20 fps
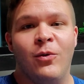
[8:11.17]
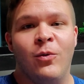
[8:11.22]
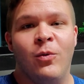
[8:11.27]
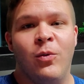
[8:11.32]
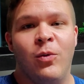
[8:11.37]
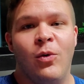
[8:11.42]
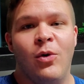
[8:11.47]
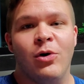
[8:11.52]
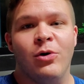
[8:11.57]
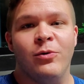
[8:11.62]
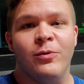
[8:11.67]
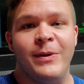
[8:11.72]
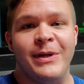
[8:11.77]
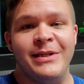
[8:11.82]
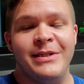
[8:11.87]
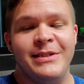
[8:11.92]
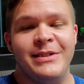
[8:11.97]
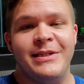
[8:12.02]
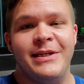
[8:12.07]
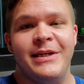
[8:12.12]

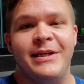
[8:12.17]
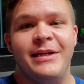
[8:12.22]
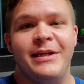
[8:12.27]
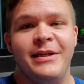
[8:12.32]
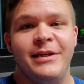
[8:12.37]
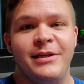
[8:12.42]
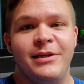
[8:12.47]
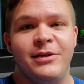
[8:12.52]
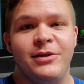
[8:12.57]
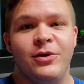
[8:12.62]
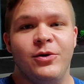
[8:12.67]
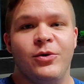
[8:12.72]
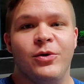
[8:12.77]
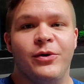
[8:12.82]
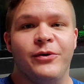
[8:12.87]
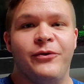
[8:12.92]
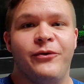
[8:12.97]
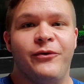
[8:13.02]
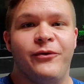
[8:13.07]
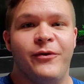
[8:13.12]
quarantine
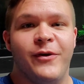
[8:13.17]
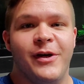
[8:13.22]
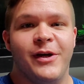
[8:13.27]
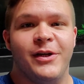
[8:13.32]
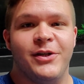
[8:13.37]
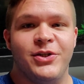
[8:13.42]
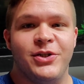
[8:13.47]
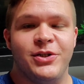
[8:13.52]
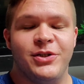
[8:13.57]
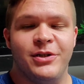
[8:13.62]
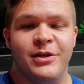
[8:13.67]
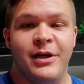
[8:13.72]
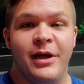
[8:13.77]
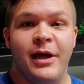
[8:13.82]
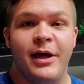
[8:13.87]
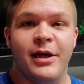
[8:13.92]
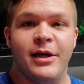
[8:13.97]
your fish.